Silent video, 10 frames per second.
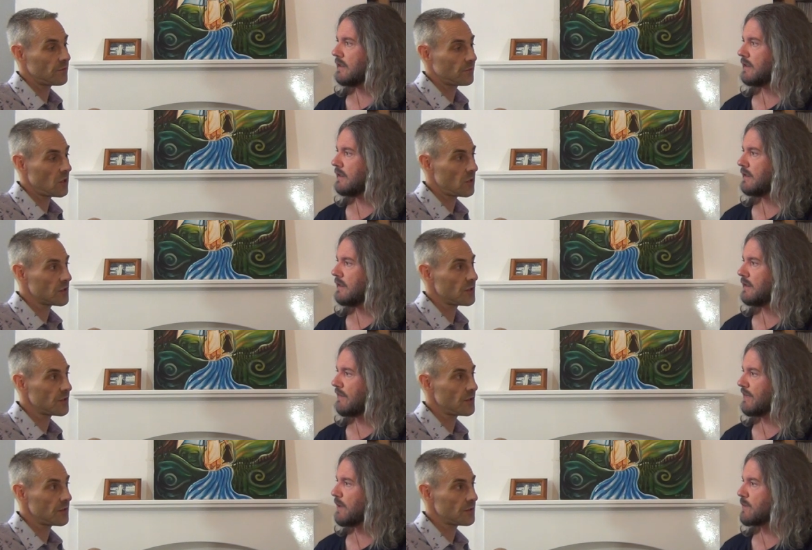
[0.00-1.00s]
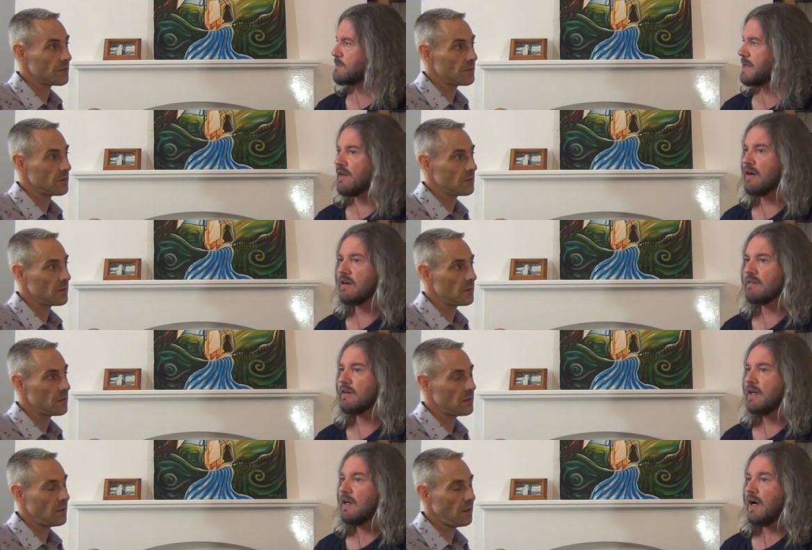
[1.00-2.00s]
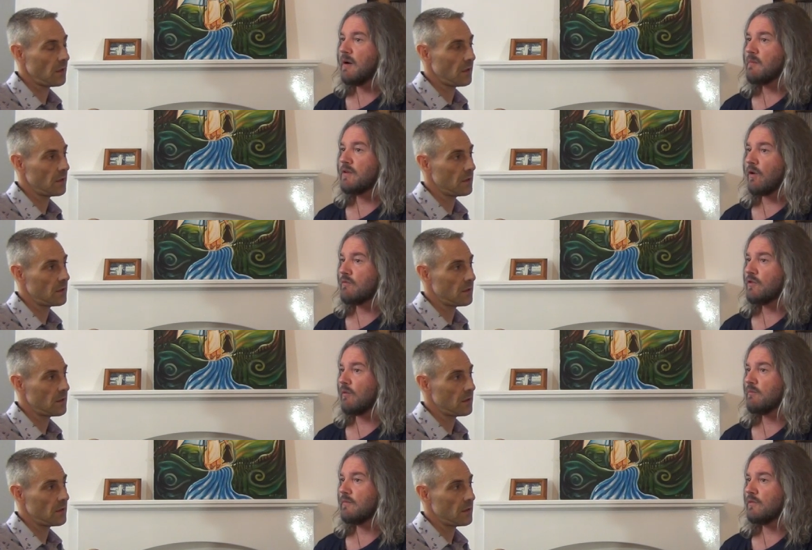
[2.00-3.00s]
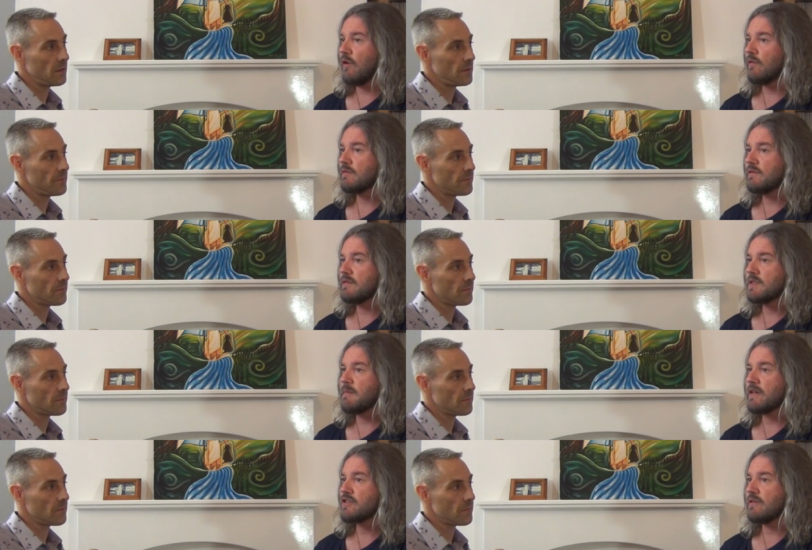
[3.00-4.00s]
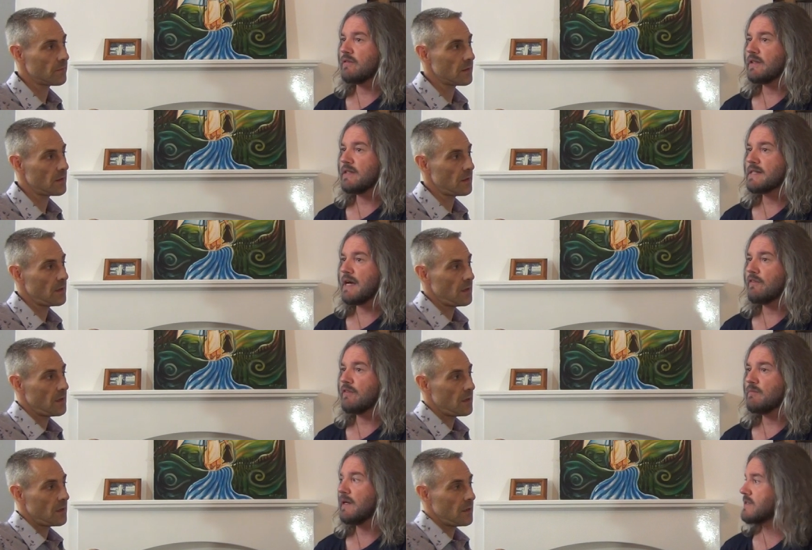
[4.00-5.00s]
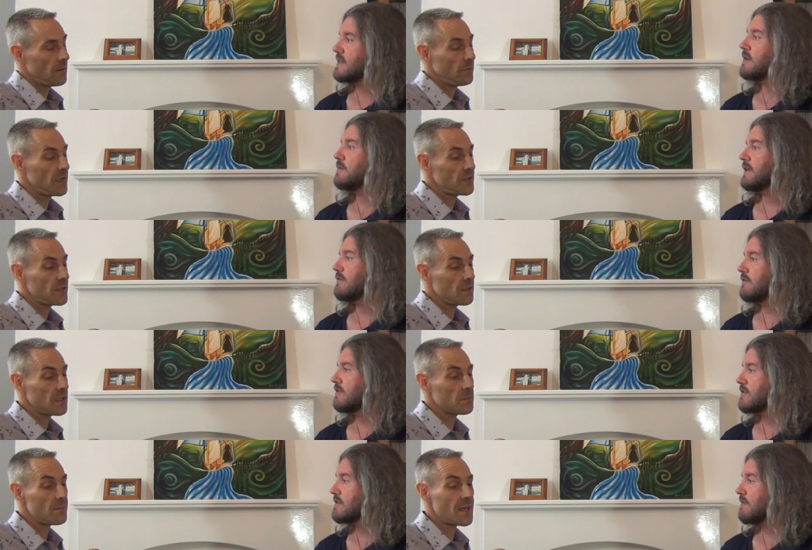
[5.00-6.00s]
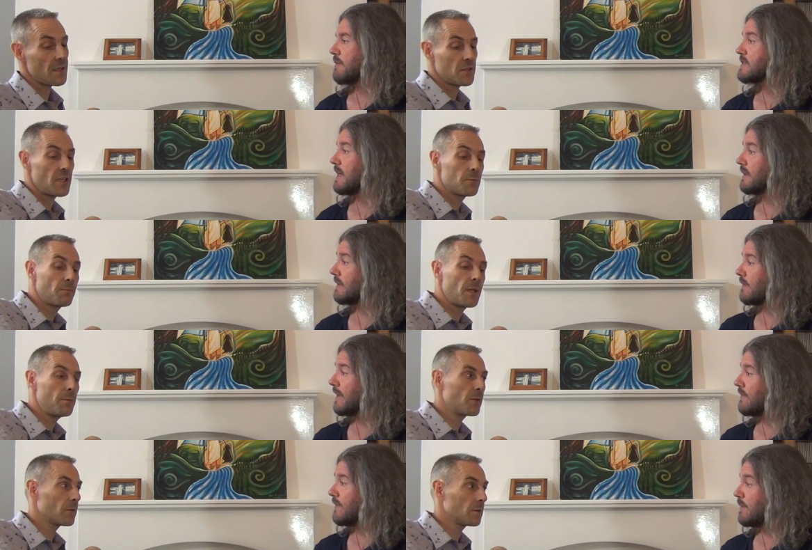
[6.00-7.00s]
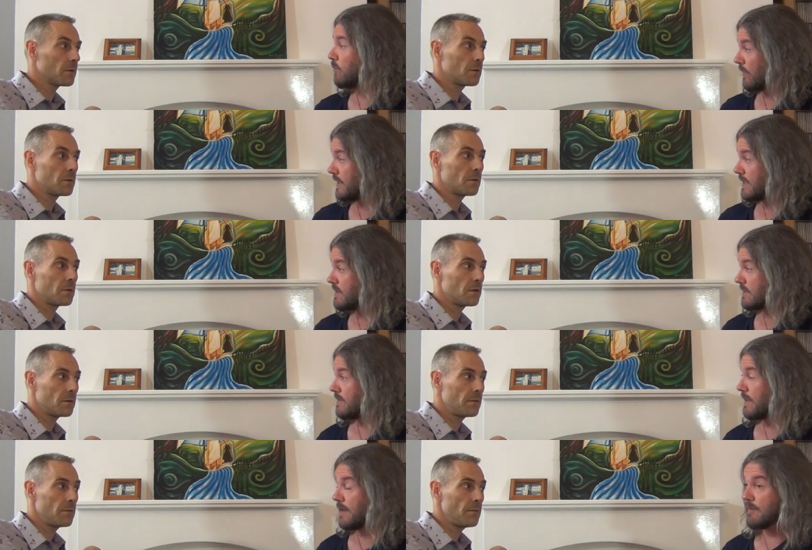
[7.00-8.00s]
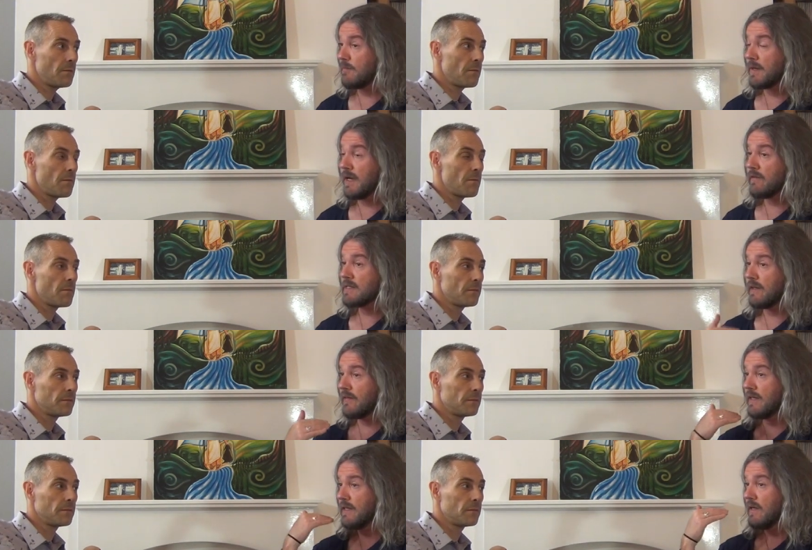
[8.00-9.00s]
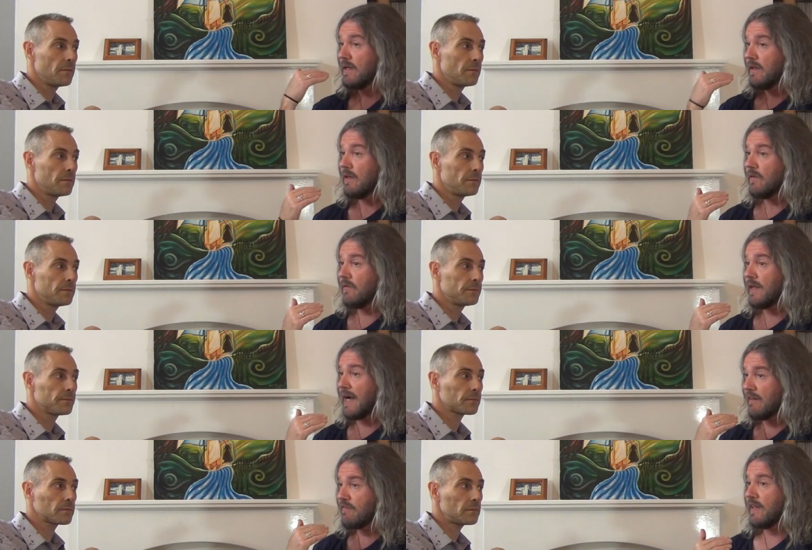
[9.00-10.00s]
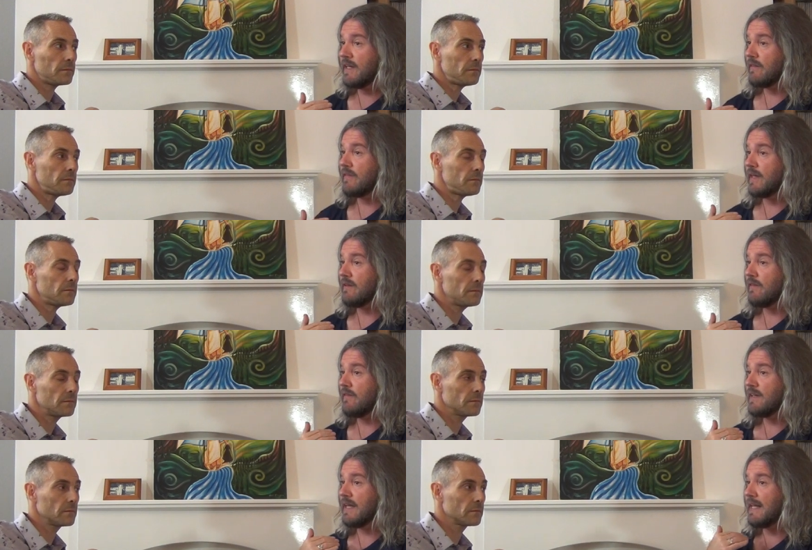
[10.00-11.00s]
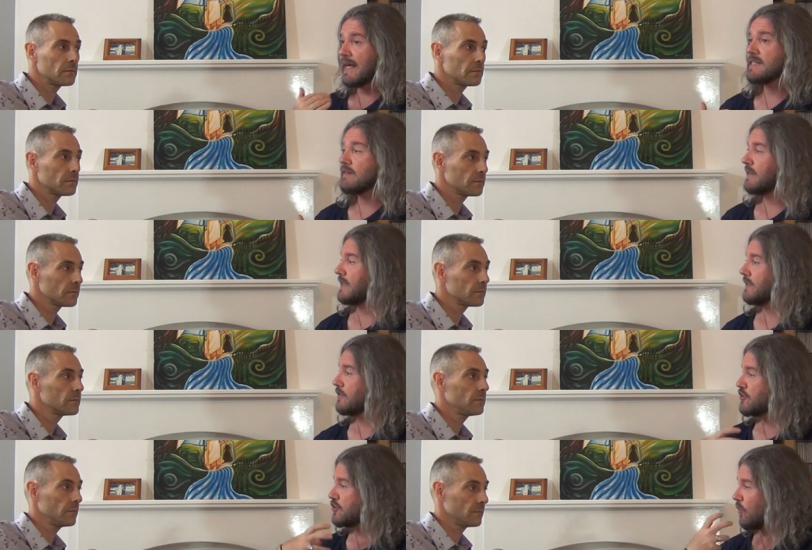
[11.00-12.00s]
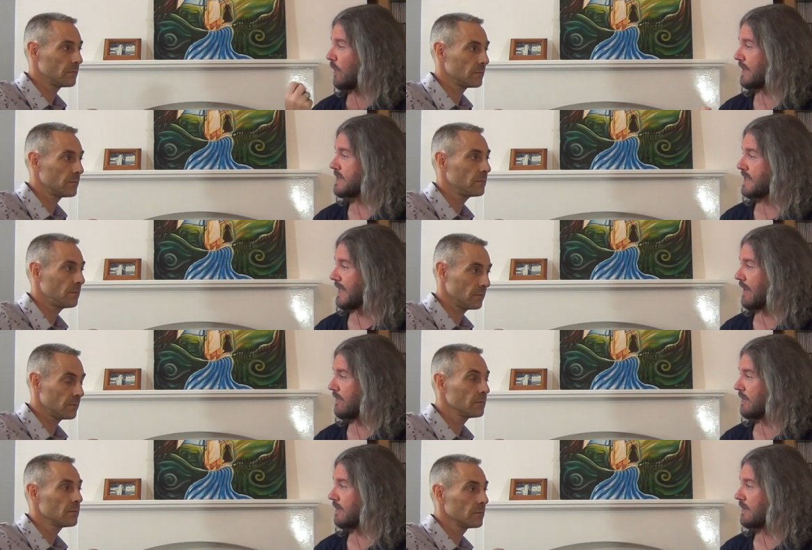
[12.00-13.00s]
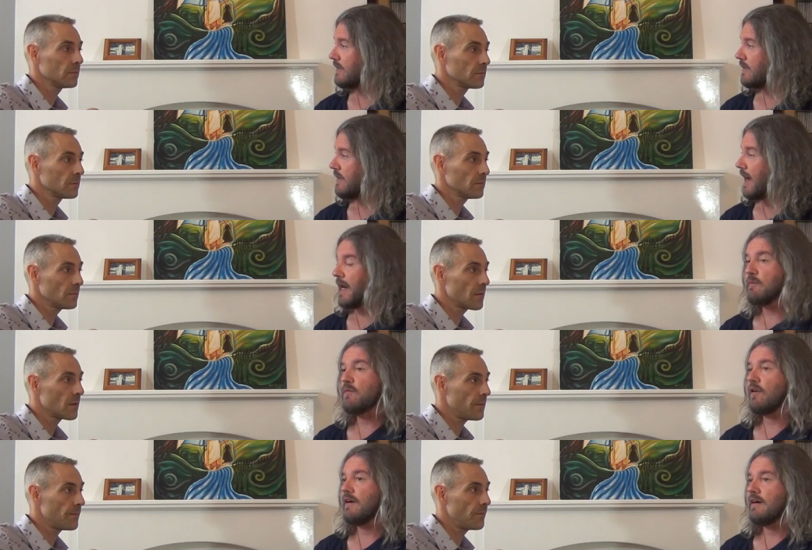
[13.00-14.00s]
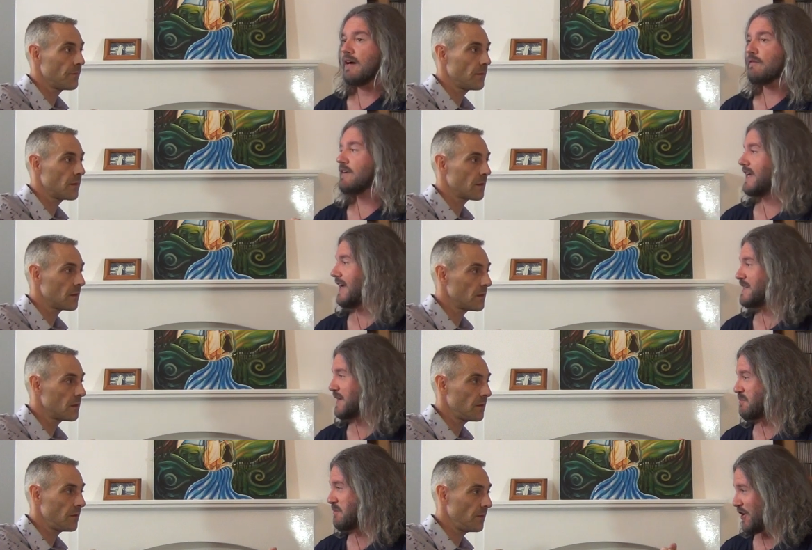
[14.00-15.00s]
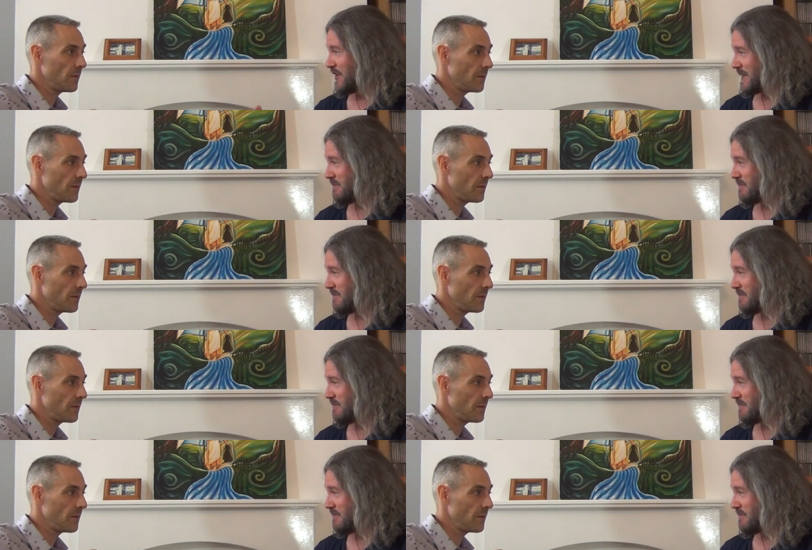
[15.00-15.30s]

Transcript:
Speaker 1: of consciousness. I think it
Speaker 2: was Minerve. Yeah. Um, not, not, not to mention the town of Béziers. But you see, these minds, these people. They, what they did, uh, mm. yeah, is that they, they, I think, they collectively joined together and I'm not advocating burning